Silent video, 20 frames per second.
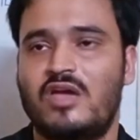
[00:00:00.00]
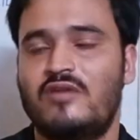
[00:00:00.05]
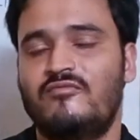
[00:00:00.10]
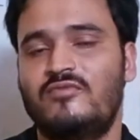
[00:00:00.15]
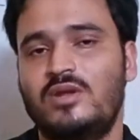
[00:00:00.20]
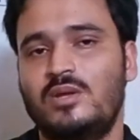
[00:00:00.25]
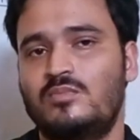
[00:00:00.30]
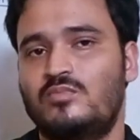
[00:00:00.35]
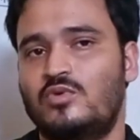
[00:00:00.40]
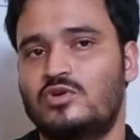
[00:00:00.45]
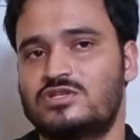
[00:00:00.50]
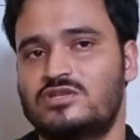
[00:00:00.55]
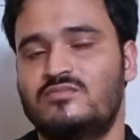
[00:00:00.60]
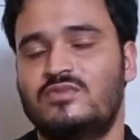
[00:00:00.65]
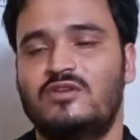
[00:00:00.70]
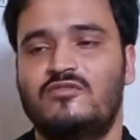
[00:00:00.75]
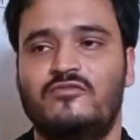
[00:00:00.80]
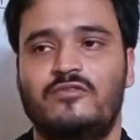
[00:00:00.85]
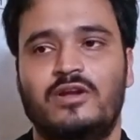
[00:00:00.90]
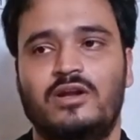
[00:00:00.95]
every
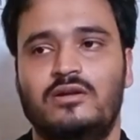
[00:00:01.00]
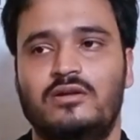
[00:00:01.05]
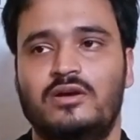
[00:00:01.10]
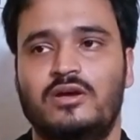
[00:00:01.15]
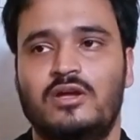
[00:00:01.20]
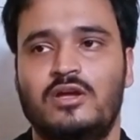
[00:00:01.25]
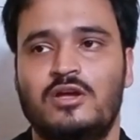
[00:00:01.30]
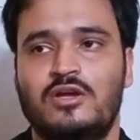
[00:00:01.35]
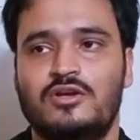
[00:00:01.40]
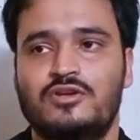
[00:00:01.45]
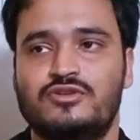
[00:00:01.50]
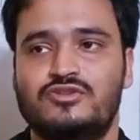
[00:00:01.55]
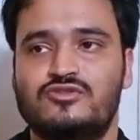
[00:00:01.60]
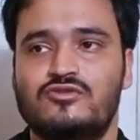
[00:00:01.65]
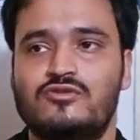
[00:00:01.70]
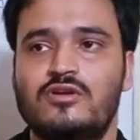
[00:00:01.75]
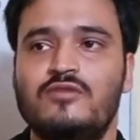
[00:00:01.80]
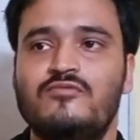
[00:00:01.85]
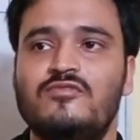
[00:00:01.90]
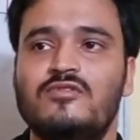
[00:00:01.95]
possible field.
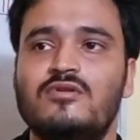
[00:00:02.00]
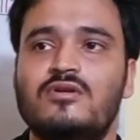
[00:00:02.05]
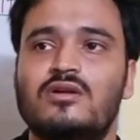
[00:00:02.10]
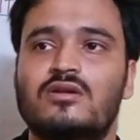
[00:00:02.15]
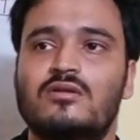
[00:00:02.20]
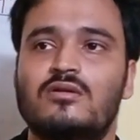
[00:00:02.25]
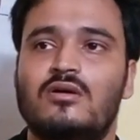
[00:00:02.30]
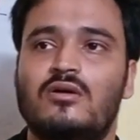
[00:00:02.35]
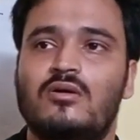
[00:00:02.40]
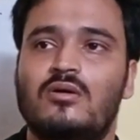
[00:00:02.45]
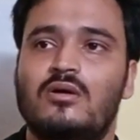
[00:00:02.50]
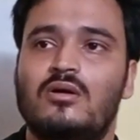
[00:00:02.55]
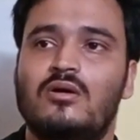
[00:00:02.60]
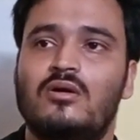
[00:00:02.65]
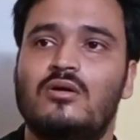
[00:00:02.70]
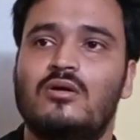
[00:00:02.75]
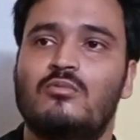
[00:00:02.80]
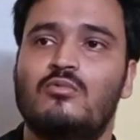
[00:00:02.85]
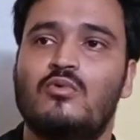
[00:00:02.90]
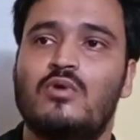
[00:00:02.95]
So if you
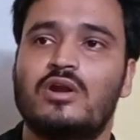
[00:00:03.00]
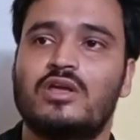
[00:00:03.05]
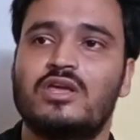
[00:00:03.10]
are